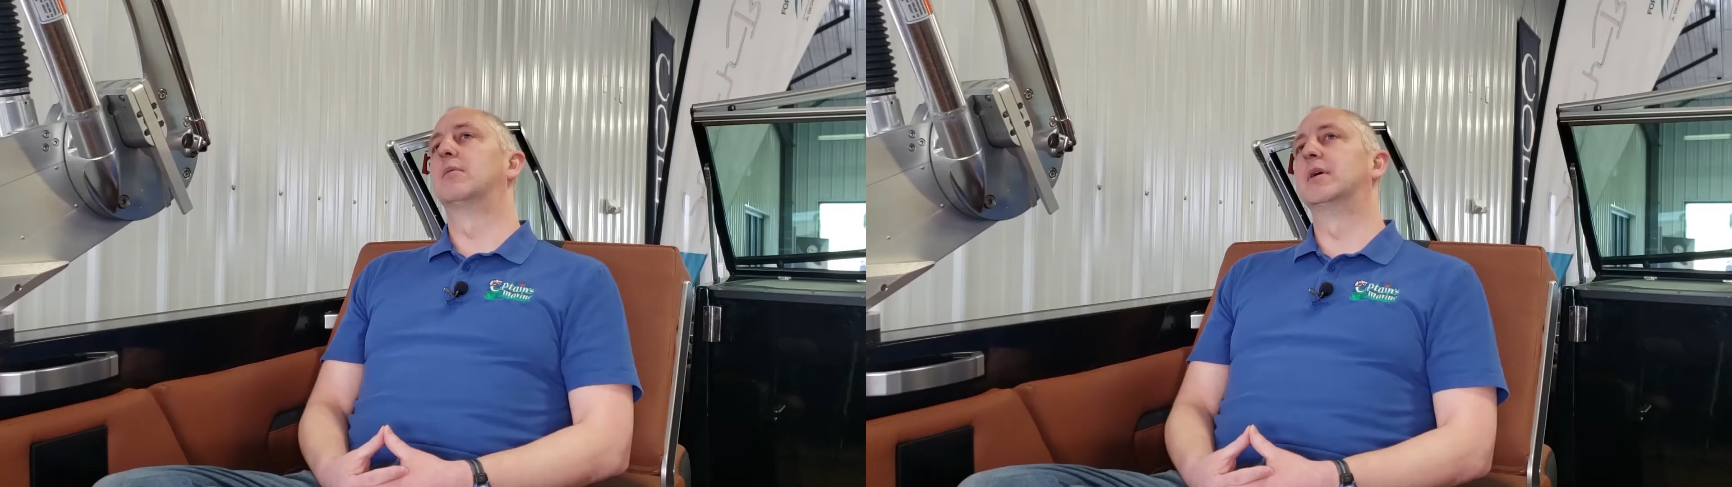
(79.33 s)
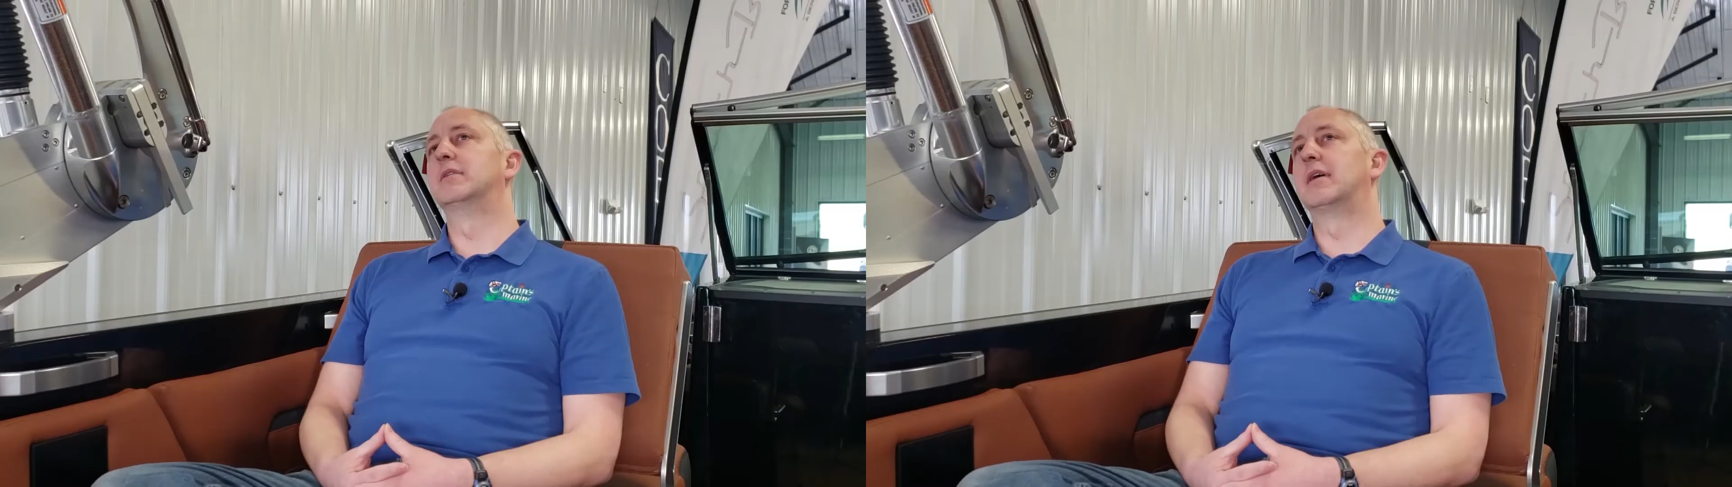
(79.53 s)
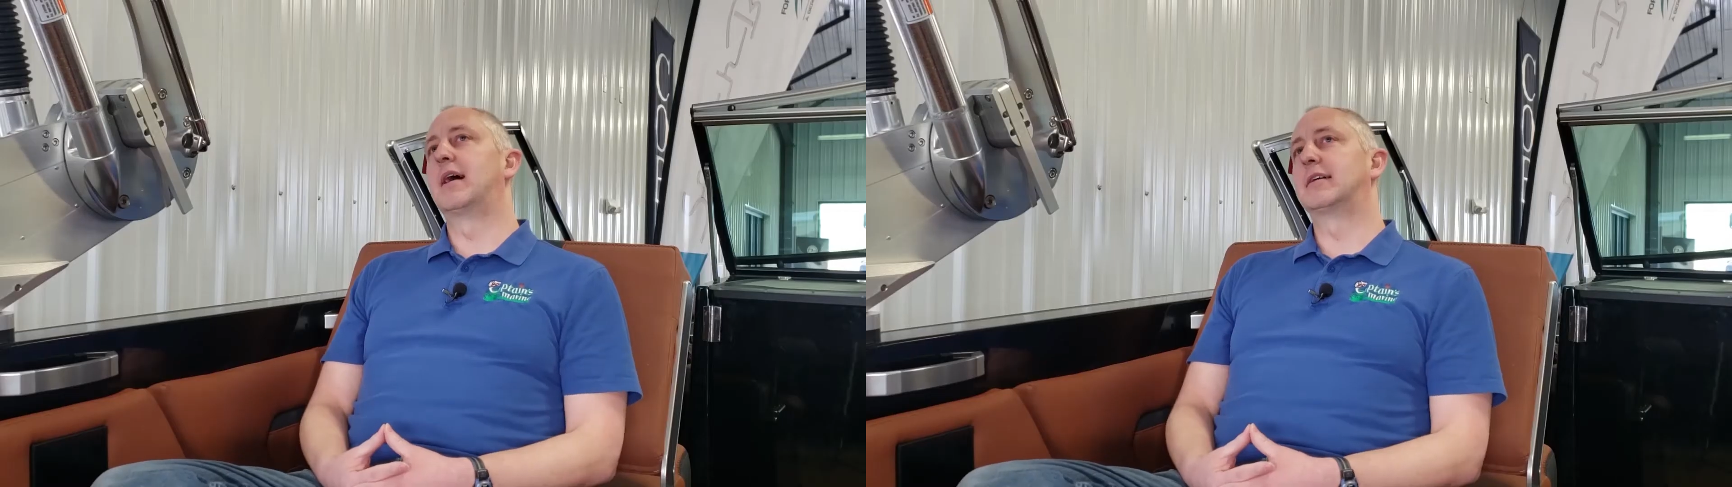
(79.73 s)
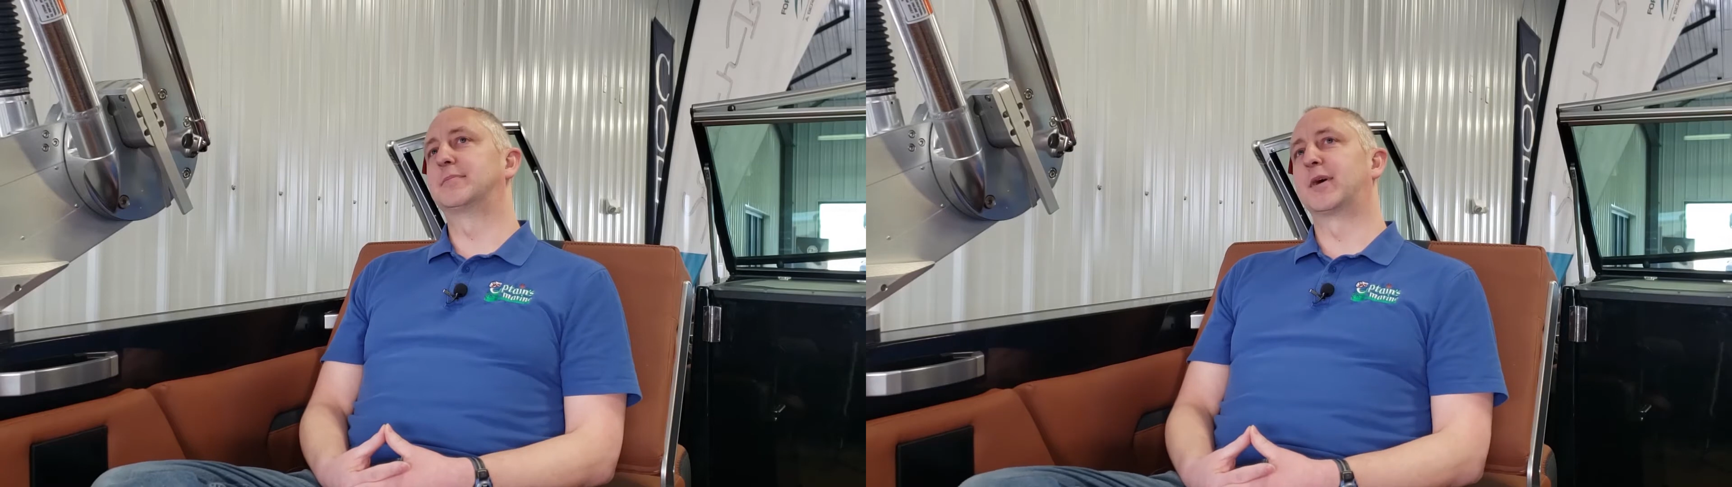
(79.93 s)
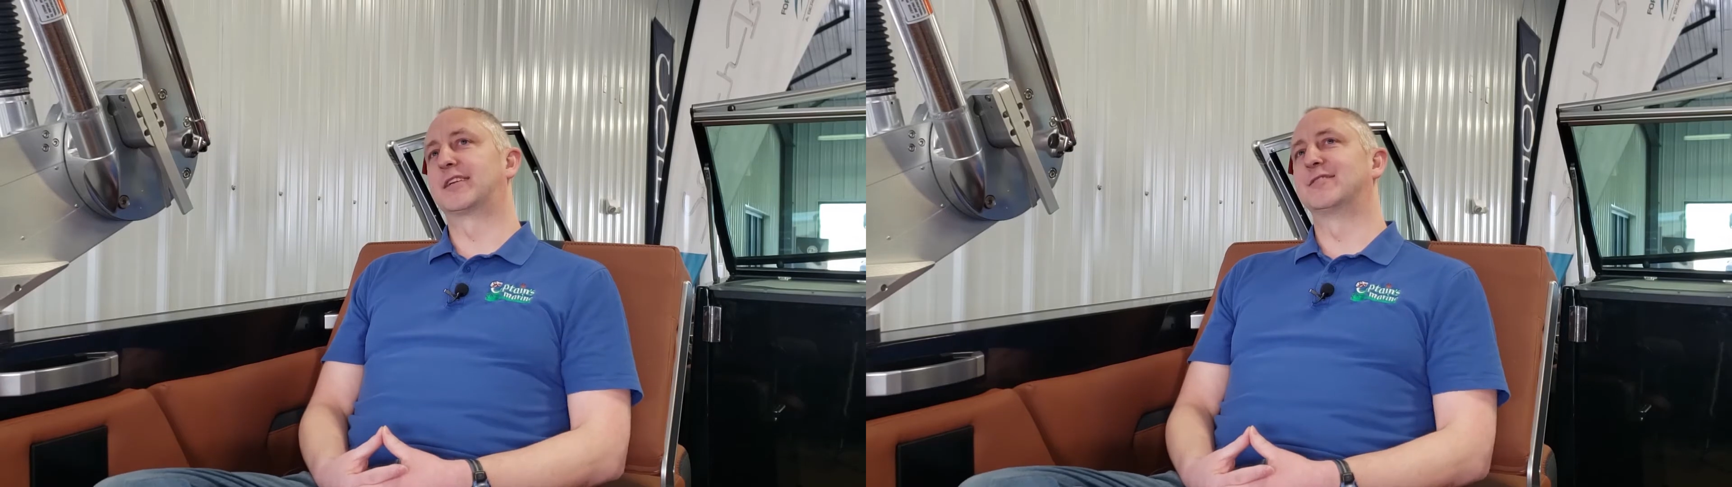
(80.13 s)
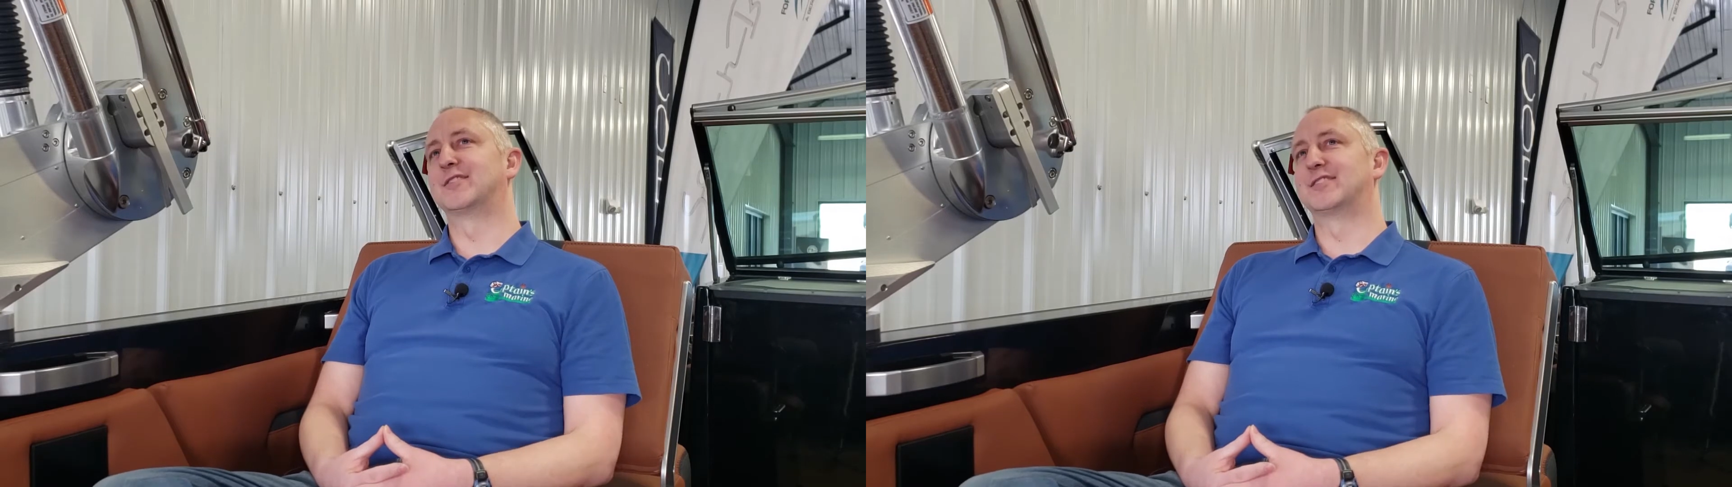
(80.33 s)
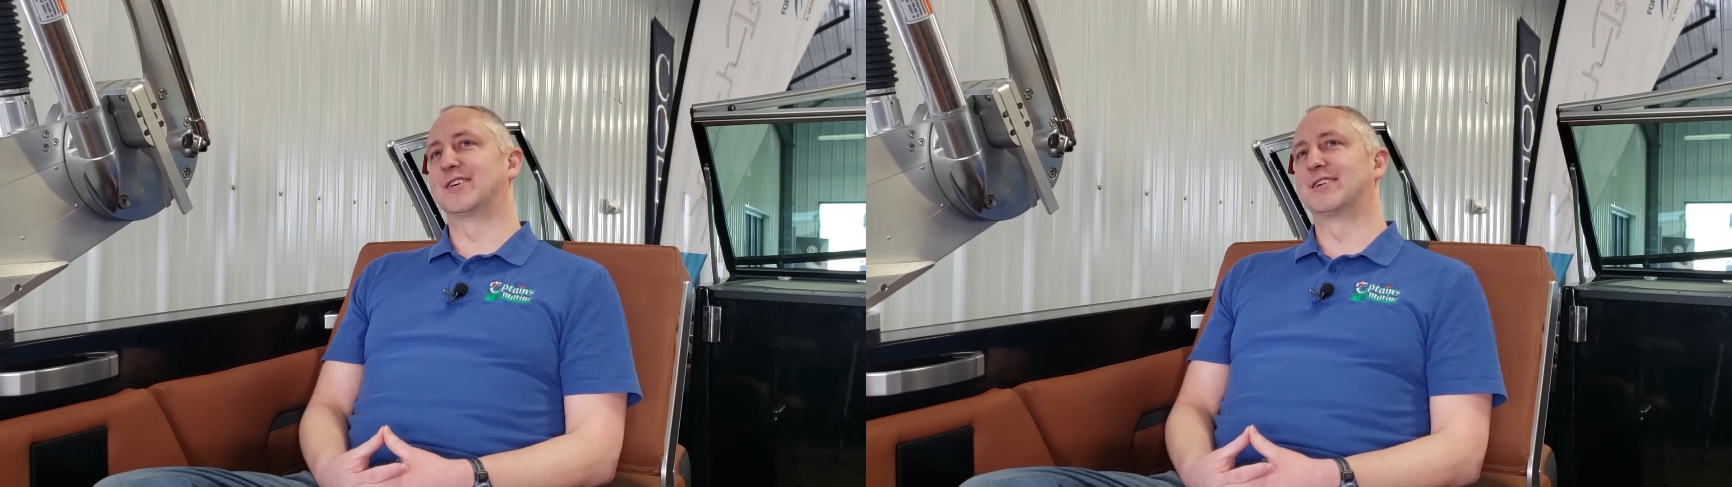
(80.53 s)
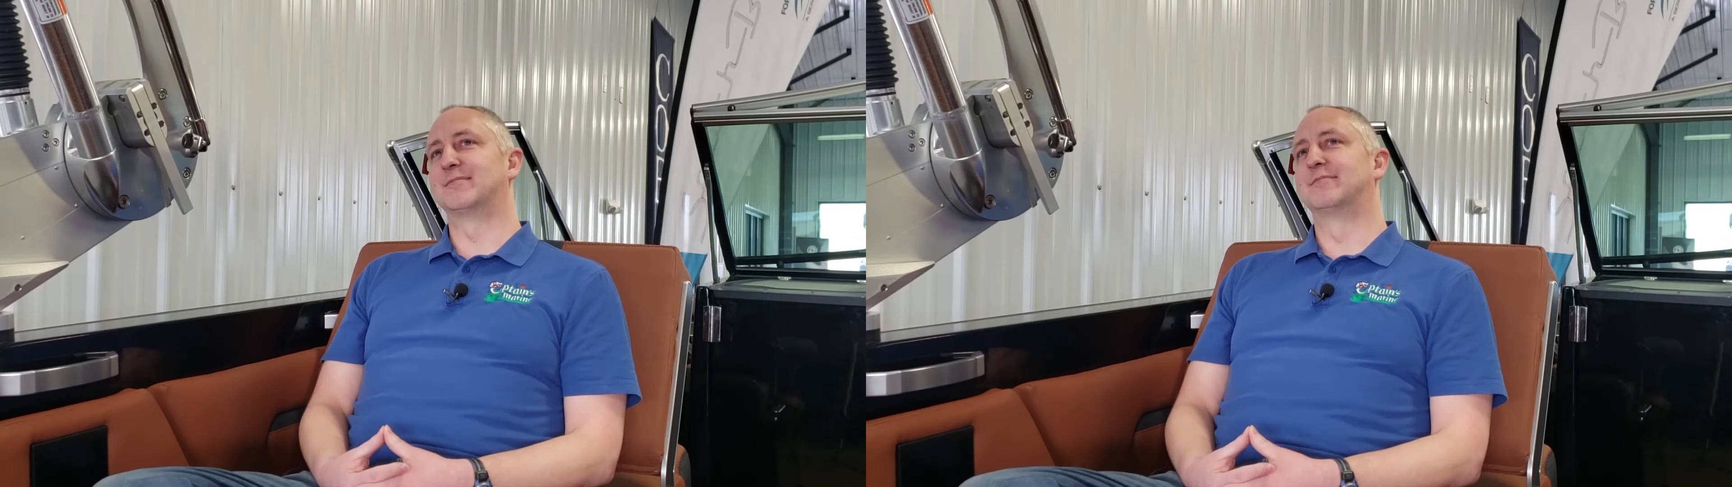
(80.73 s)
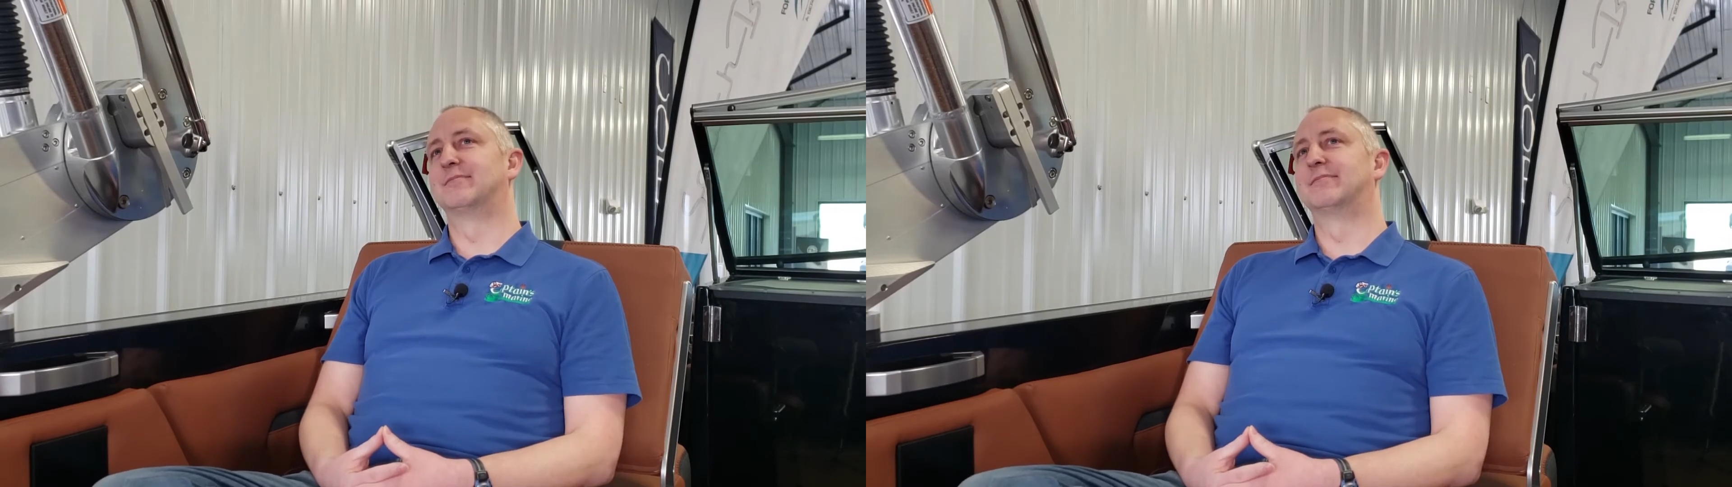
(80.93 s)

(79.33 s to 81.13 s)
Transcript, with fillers: What aspect of the job